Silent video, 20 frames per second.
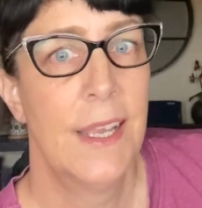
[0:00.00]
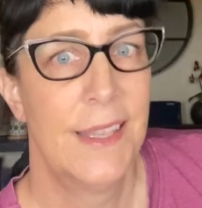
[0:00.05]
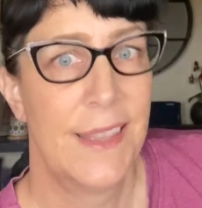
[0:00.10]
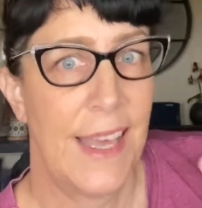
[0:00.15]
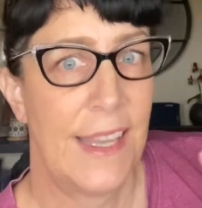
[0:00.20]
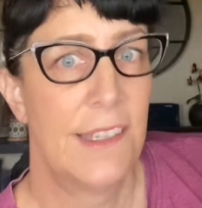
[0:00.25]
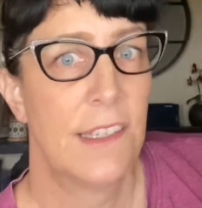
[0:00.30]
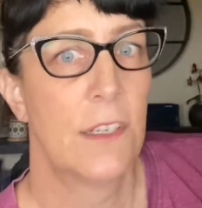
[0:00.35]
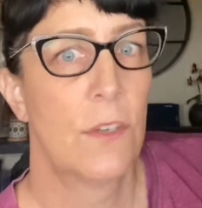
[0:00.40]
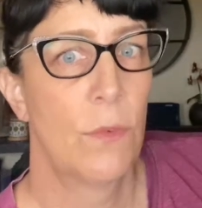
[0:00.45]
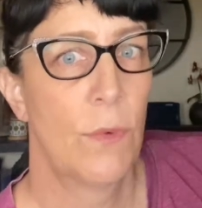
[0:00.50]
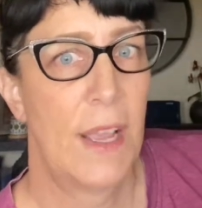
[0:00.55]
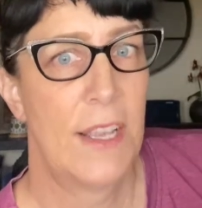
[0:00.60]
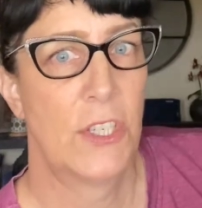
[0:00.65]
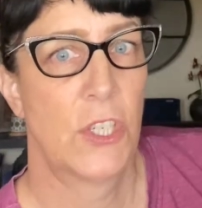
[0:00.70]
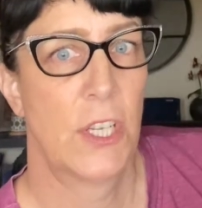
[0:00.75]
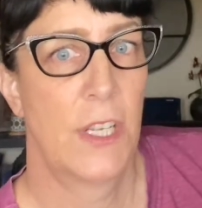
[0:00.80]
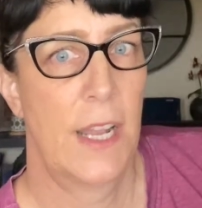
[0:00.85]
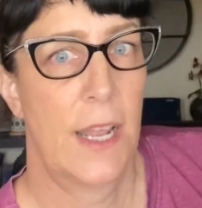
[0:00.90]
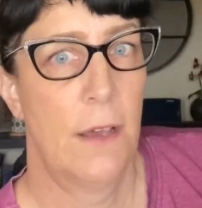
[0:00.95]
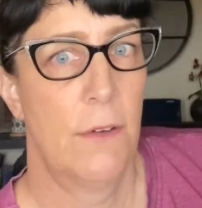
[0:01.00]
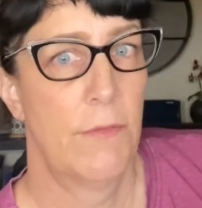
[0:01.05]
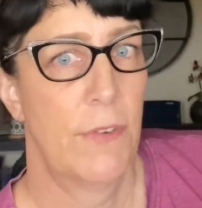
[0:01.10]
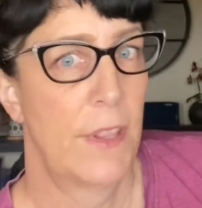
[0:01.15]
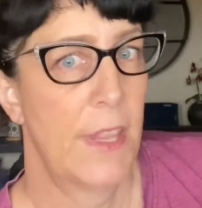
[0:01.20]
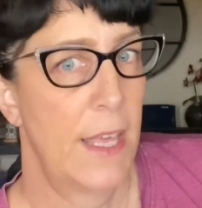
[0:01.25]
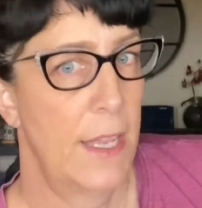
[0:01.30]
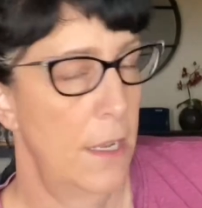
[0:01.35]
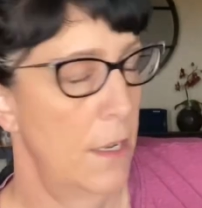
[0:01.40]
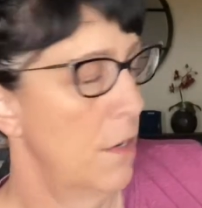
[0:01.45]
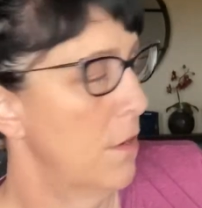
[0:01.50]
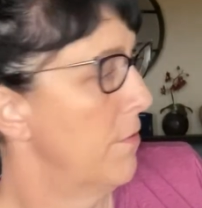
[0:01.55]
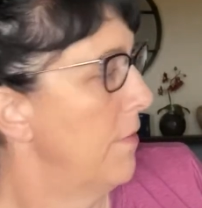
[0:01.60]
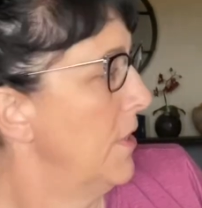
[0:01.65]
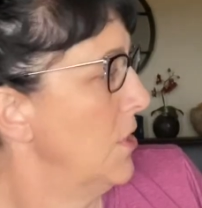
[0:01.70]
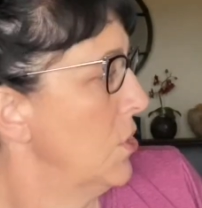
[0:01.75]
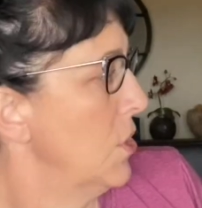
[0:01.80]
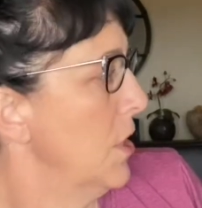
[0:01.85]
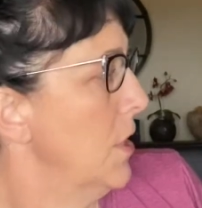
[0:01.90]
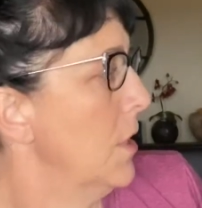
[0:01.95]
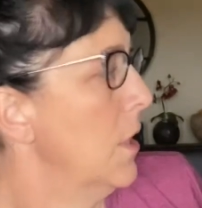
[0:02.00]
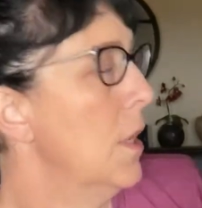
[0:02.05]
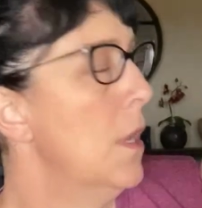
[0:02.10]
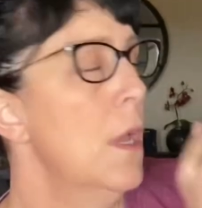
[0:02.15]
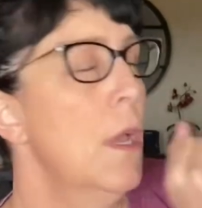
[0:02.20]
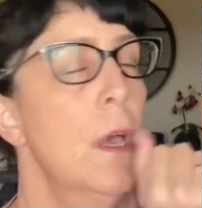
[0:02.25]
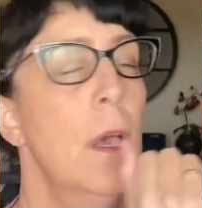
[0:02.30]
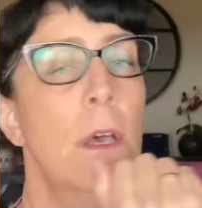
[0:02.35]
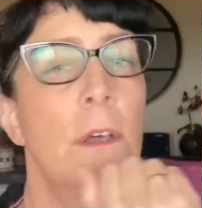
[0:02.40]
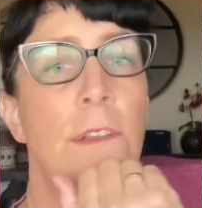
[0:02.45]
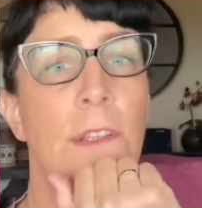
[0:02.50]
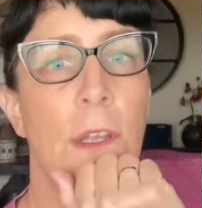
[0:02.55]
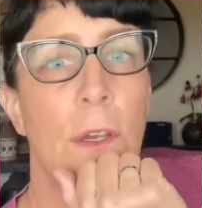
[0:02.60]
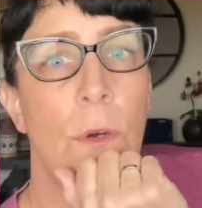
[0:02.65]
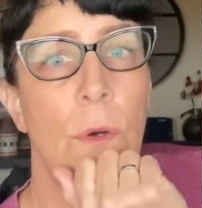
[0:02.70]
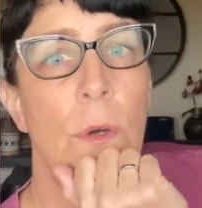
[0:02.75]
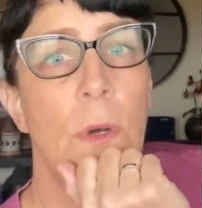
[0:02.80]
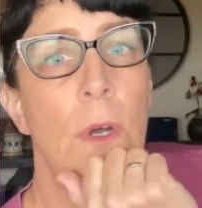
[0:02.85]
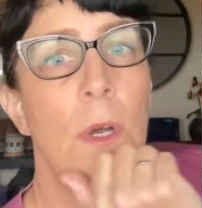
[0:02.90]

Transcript: That's your rationale for that intervention. So